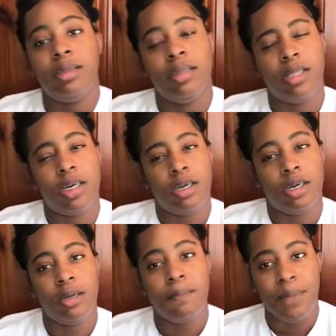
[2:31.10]

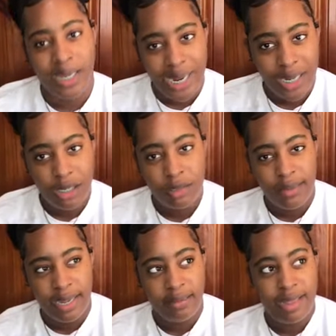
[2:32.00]
the mechanical
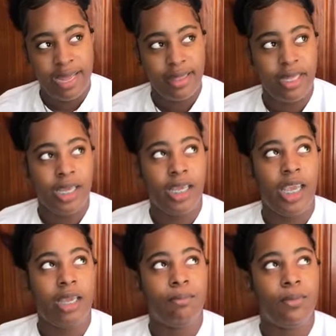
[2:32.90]
test, I think it
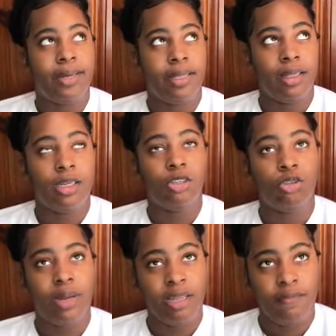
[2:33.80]
came with
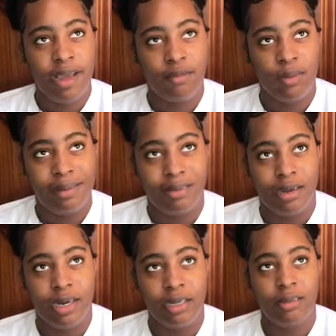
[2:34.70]
25
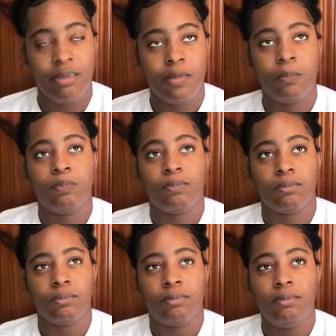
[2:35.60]
questions,
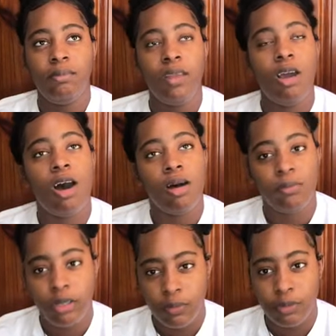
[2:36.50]

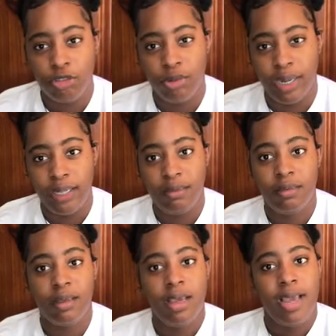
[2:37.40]
multiple choice,
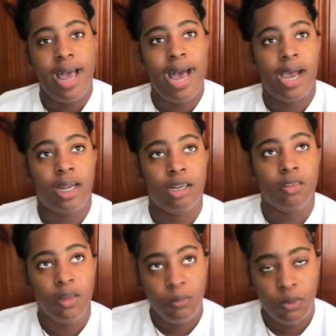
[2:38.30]
and
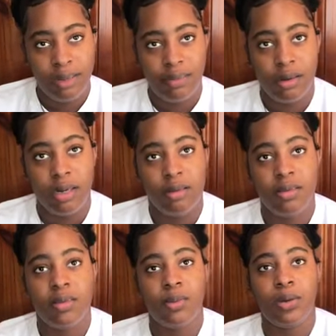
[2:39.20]
some
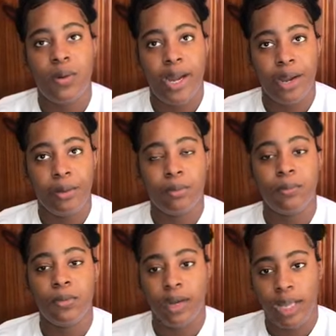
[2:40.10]
questions required
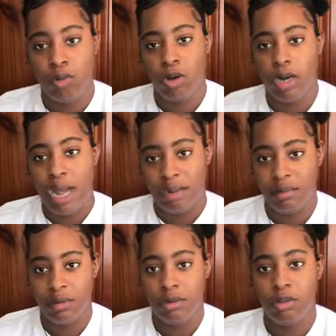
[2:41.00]
more than one
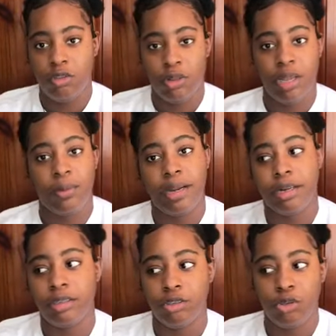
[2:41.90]
answer. So there
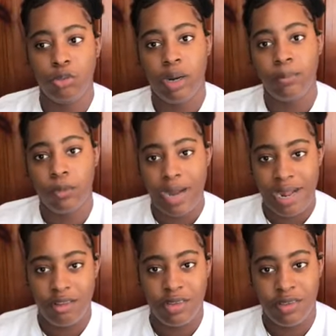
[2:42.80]
were 2 or more
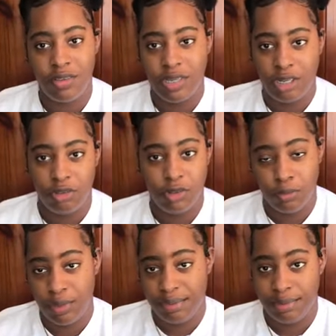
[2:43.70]
answers to each some
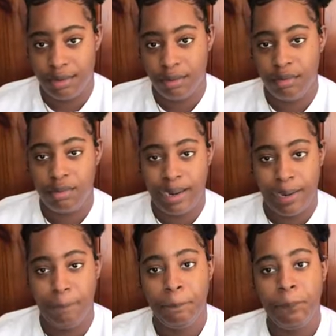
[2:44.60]
questions, right?